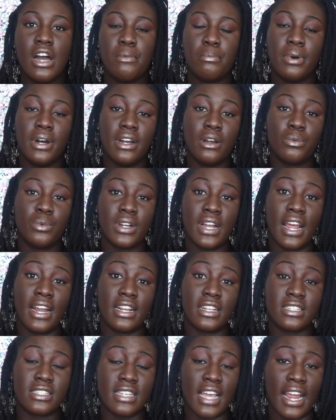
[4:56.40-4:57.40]
But when I
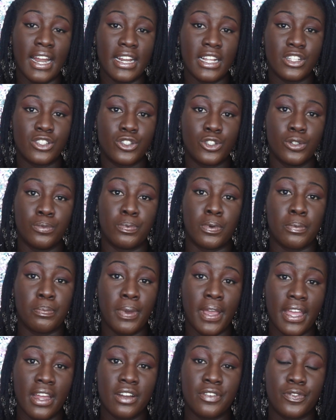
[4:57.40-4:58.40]
decided to
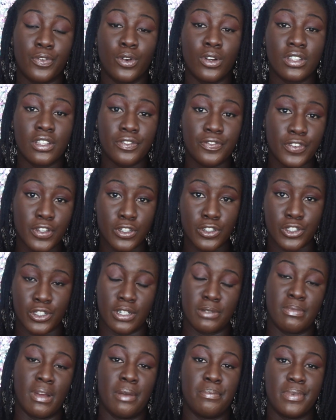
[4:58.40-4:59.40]
prepare for the
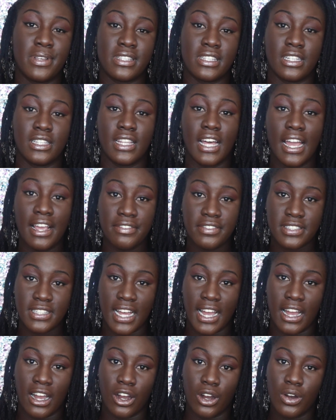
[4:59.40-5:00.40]
future, my busy
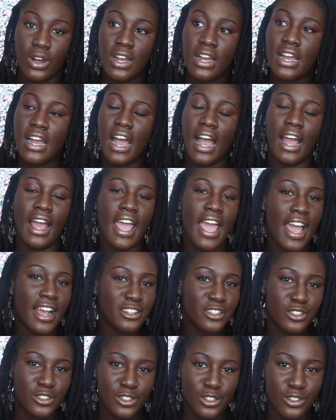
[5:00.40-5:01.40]
lifestyle, I
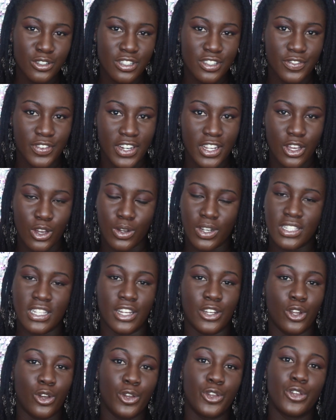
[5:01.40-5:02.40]
had to do this video because I know